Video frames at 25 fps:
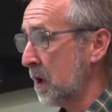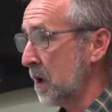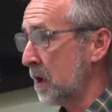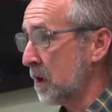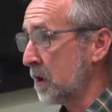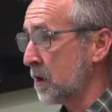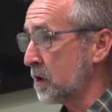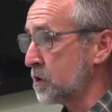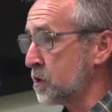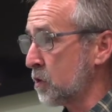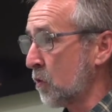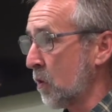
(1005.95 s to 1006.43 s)

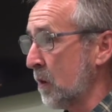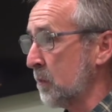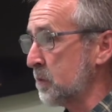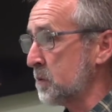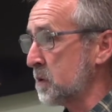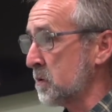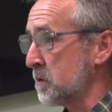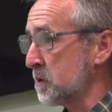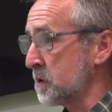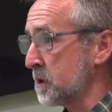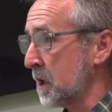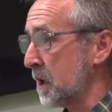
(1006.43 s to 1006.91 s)
Because
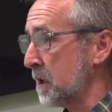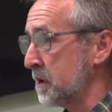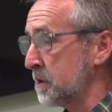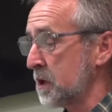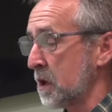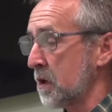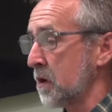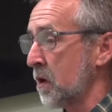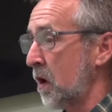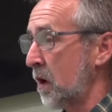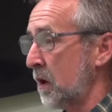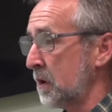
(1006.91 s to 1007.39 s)
Scripture says
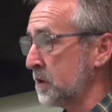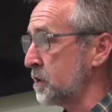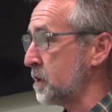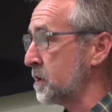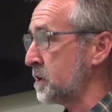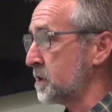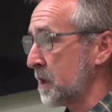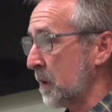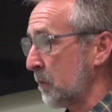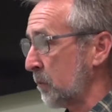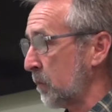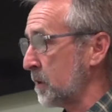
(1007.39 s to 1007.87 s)
that God
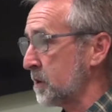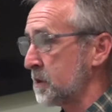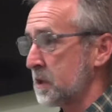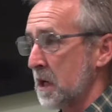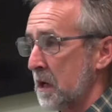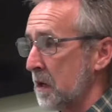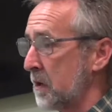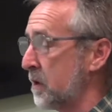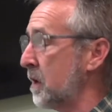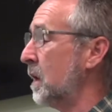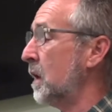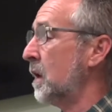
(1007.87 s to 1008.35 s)
just simply
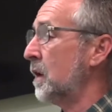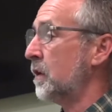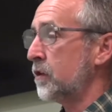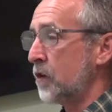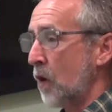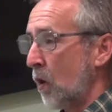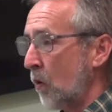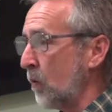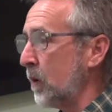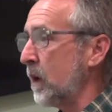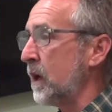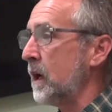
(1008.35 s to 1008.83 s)
said,
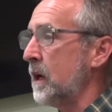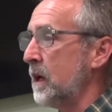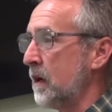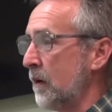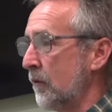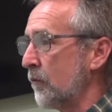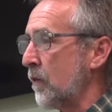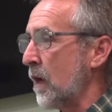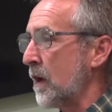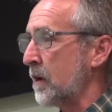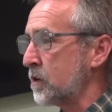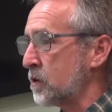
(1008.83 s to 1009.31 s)
Don't eat
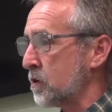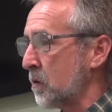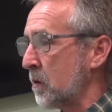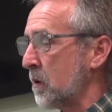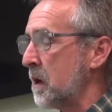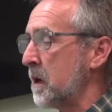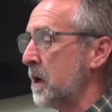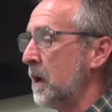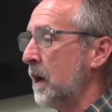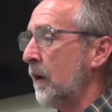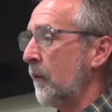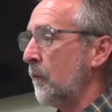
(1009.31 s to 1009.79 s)
of that
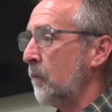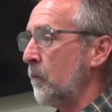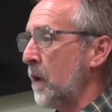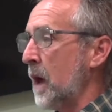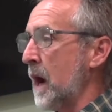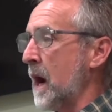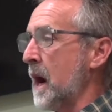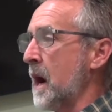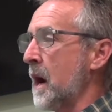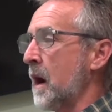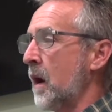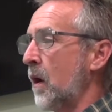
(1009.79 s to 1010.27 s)
tree.
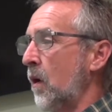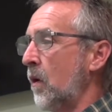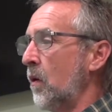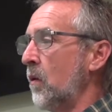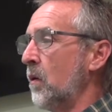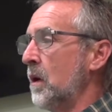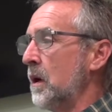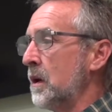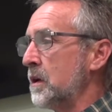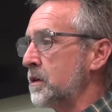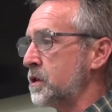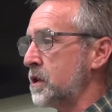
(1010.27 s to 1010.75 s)
Now,
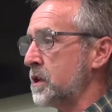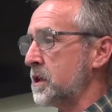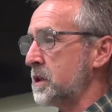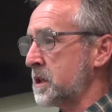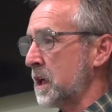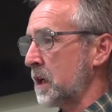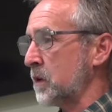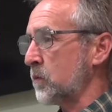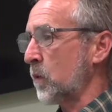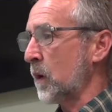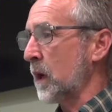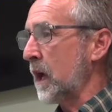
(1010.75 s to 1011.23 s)
she
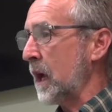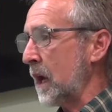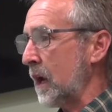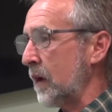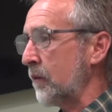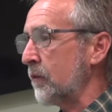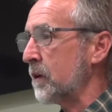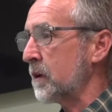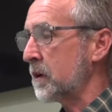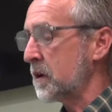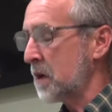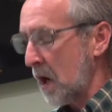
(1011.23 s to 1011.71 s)
says we can't
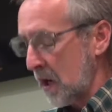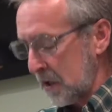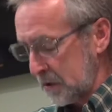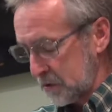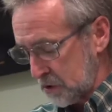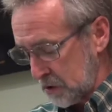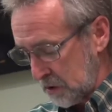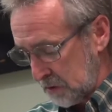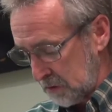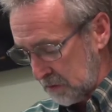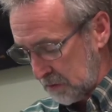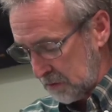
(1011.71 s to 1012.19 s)
even touch
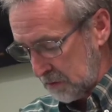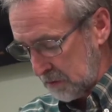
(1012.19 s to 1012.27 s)
it.